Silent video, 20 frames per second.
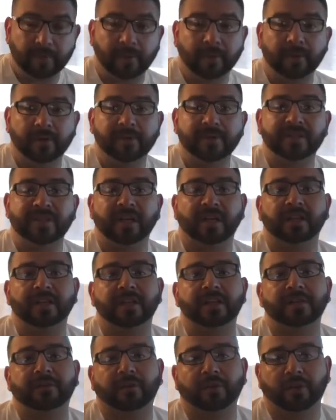I'm going to be selling
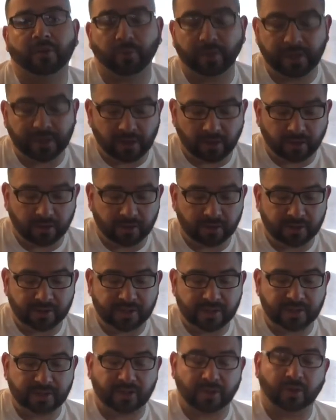these for $3.
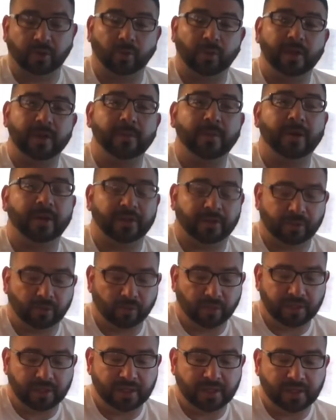It's a
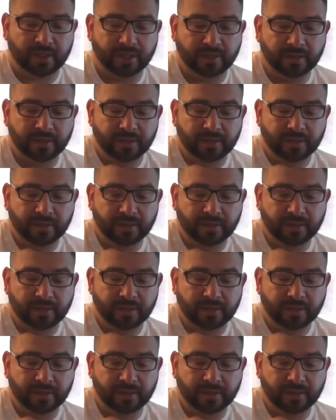3x3